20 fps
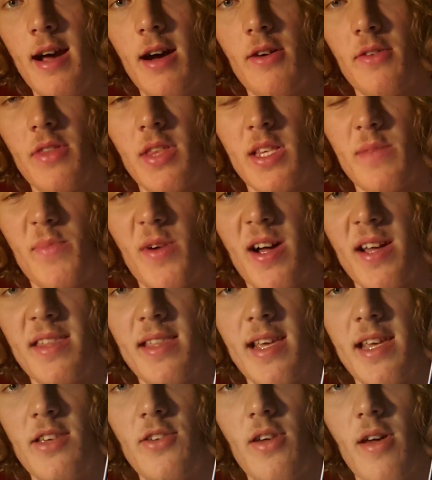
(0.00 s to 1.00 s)
On the
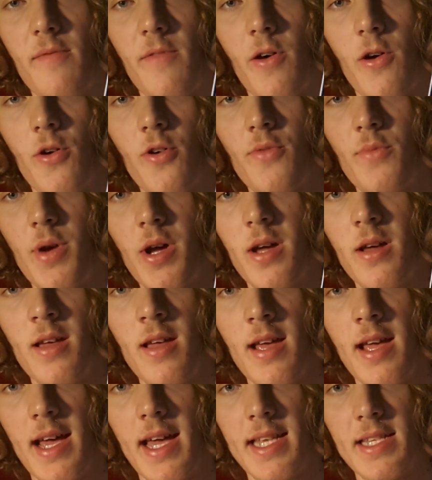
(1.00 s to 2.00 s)
spine there, you have Homer,
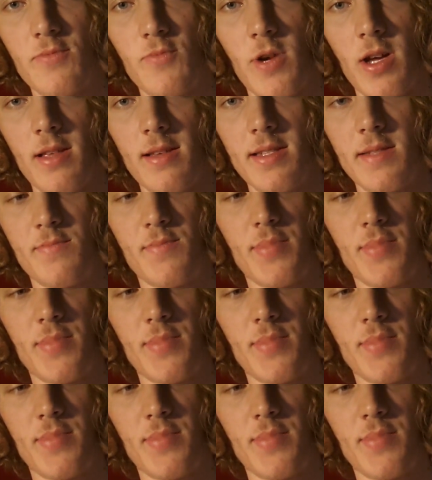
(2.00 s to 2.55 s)
as well as